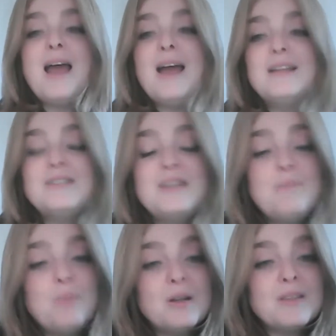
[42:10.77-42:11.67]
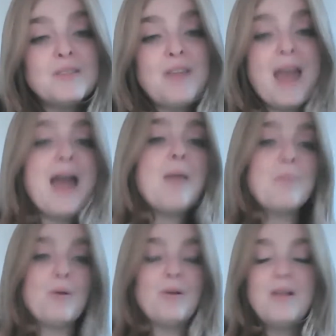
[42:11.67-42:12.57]
And he put the
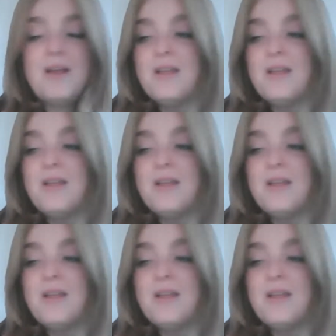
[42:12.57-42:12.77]
hammer